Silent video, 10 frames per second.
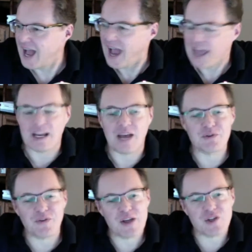And, I
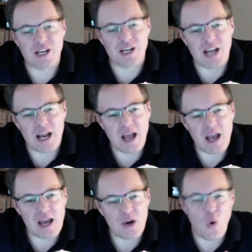was fascinated. I, I
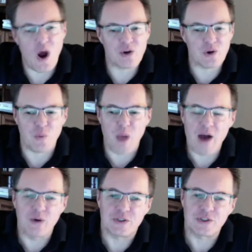kind of wandered
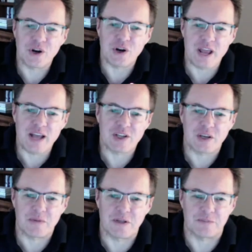around and started
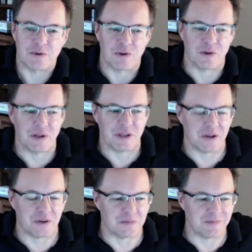asking people, you
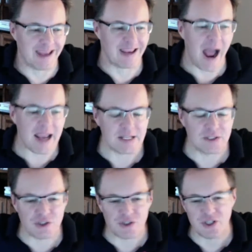know, hey, I can
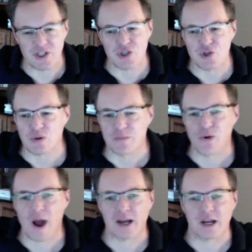see your
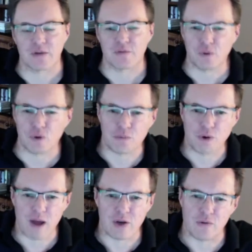pride. I can feel your
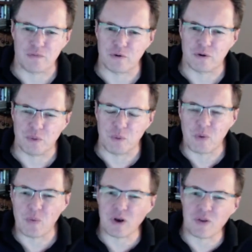pride in the firm, but
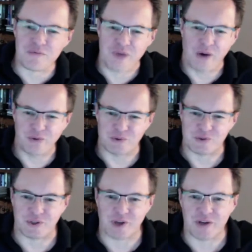what, what are the
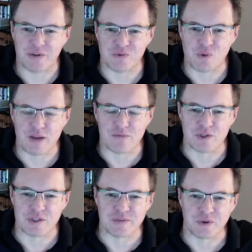values that kind of drive
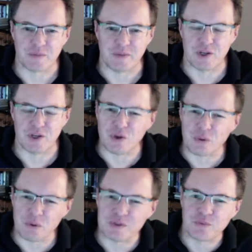this firm? And you know
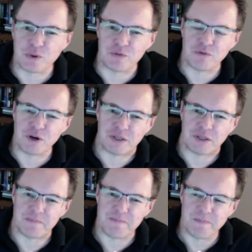what was really funny?